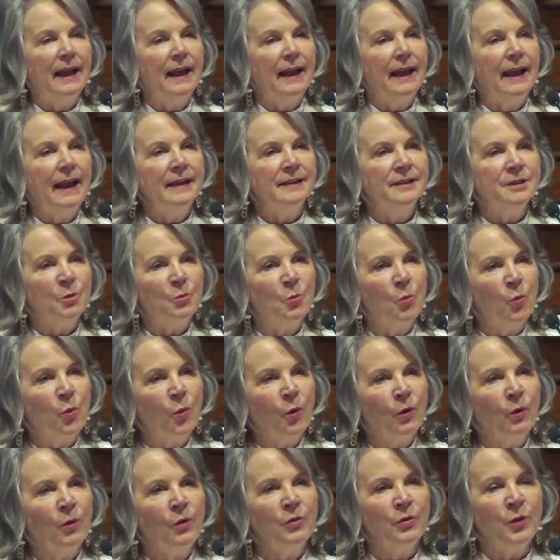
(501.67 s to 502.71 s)
and a
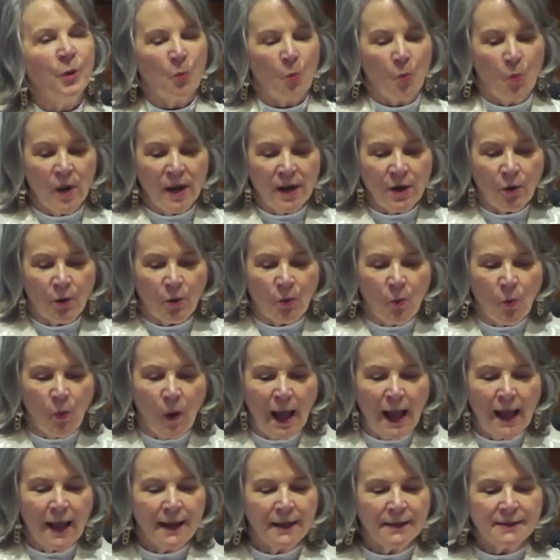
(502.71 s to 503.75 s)
world that we are
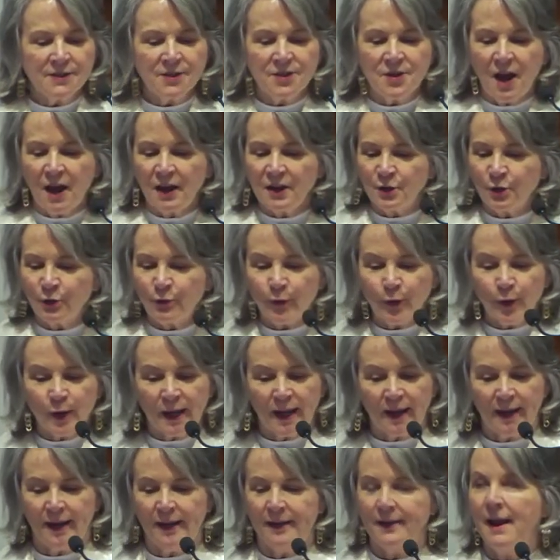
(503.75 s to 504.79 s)
wise not to
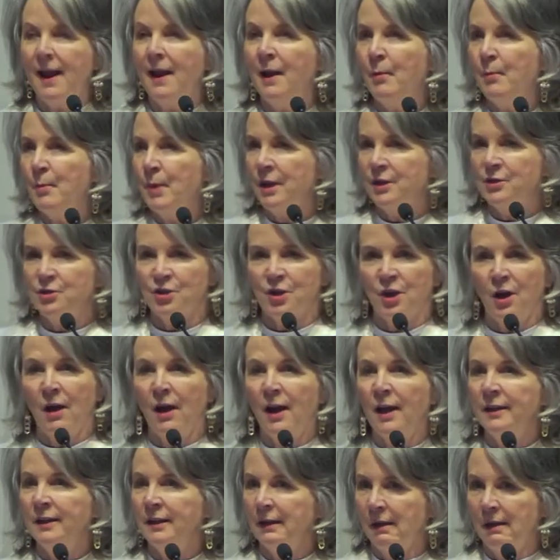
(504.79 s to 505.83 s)
forget how much
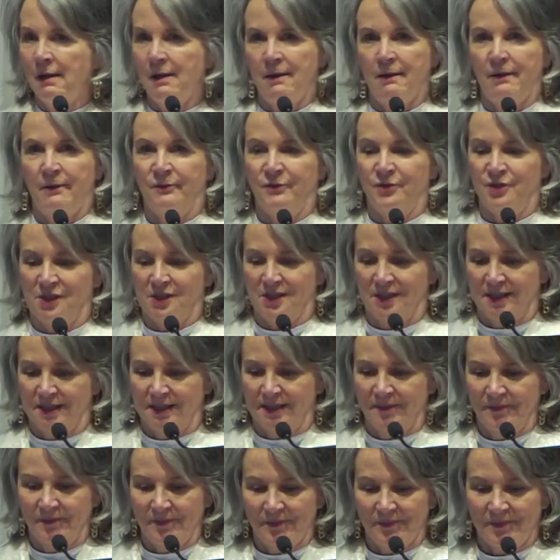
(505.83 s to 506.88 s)
God loves,
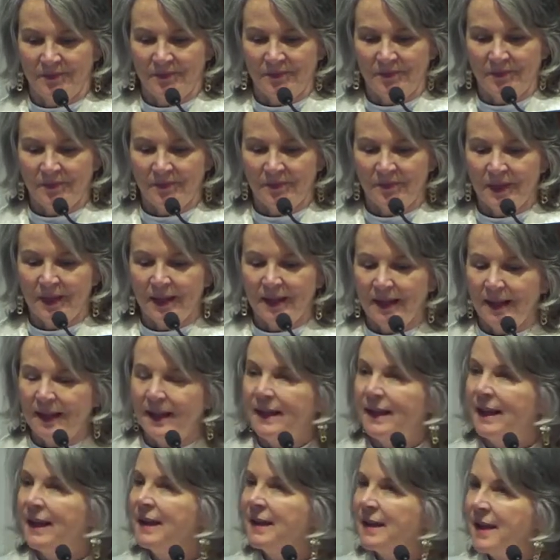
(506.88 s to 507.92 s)

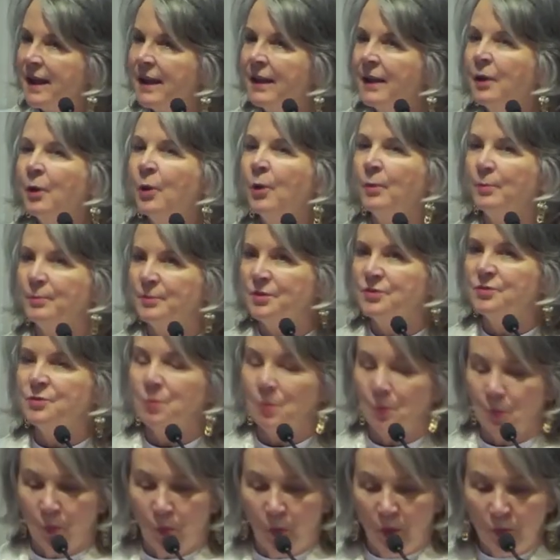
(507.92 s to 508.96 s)
it helps
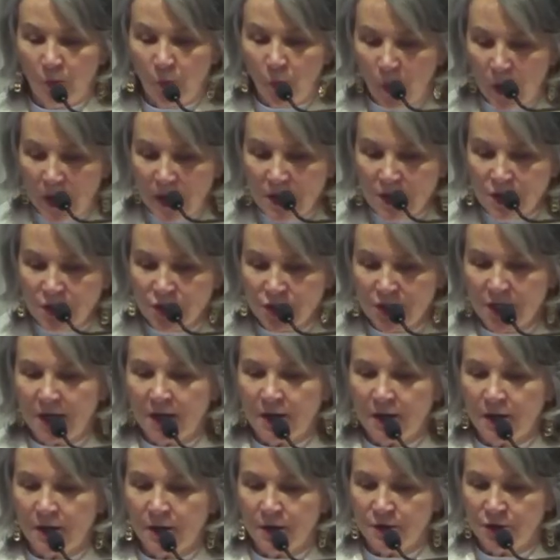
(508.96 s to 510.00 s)
when we
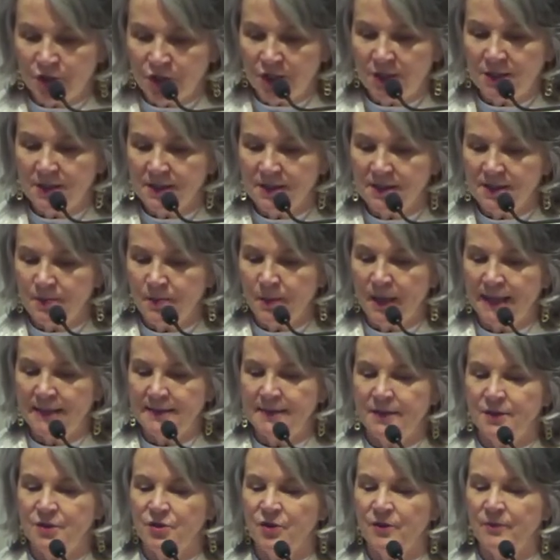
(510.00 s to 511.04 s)
share Jesus'
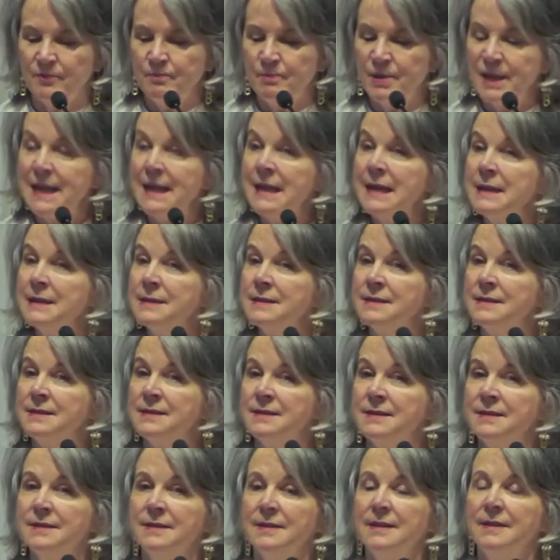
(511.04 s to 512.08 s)
message of
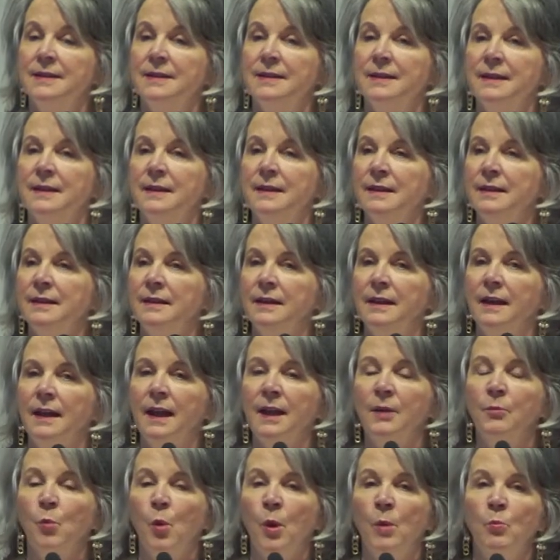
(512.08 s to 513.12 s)
peace
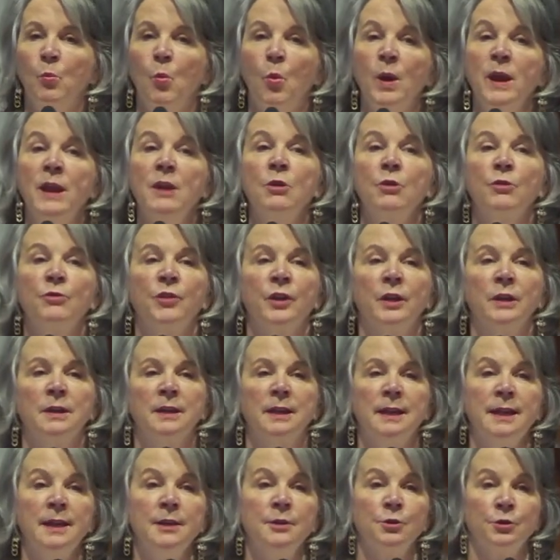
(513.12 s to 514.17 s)
and when we are the
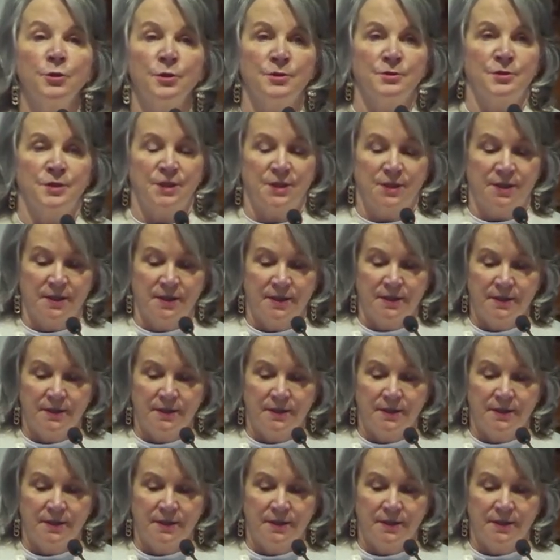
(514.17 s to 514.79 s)
leaders